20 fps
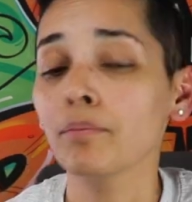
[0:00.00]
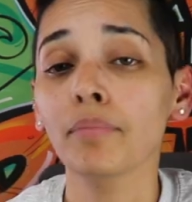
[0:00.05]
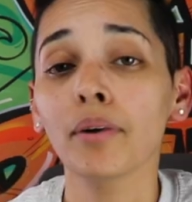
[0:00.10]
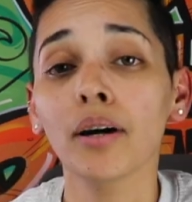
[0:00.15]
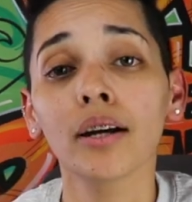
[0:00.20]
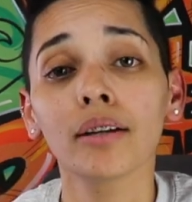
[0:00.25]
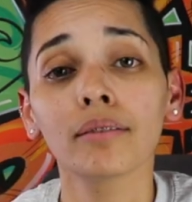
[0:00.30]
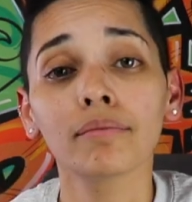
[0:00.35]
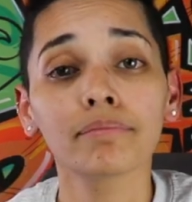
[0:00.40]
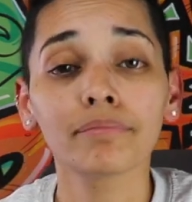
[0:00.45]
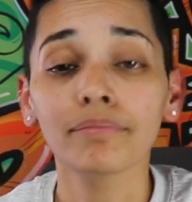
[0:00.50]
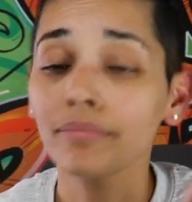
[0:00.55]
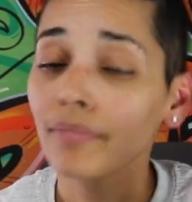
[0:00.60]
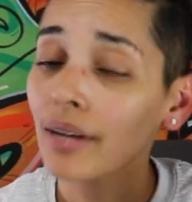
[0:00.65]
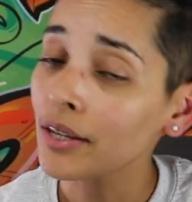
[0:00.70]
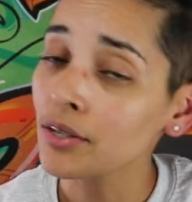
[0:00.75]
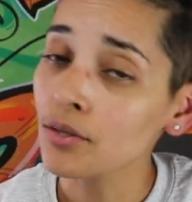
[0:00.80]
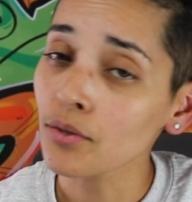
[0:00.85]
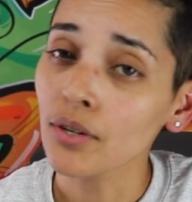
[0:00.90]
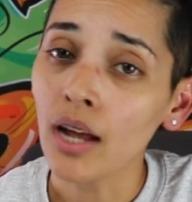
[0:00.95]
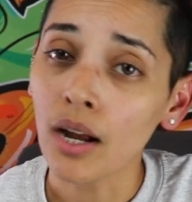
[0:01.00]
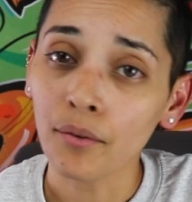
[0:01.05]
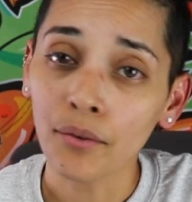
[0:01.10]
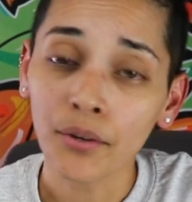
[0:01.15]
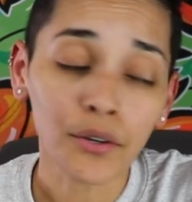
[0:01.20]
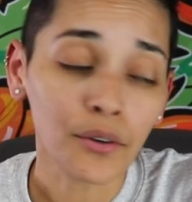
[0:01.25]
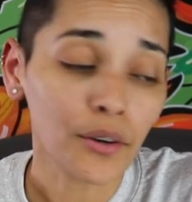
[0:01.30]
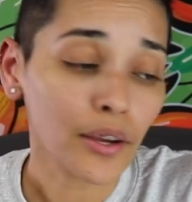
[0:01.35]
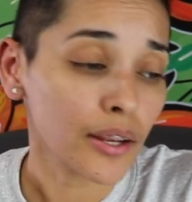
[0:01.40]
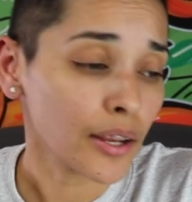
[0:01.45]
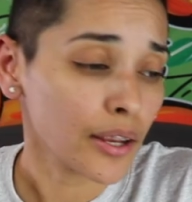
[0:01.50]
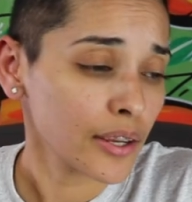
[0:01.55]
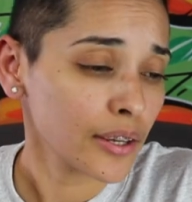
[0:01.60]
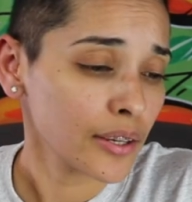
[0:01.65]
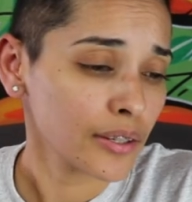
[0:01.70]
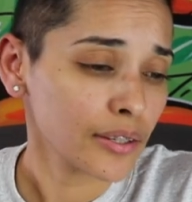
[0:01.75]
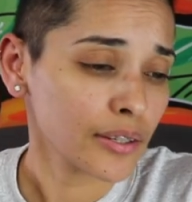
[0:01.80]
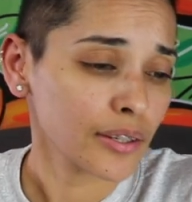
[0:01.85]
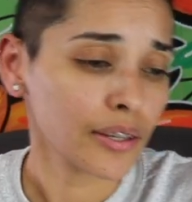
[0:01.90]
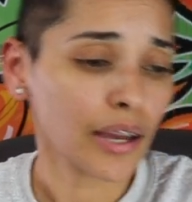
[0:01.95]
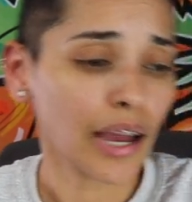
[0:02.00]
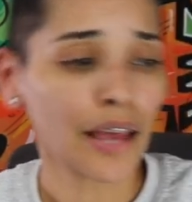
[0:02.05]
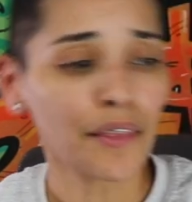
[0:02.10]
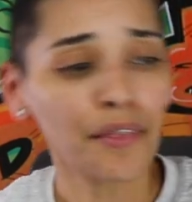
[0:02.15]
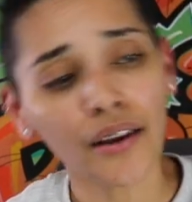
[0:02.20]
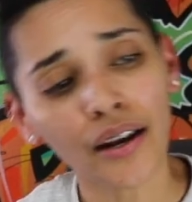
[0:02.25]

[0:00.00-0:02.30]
But I do not regret it. I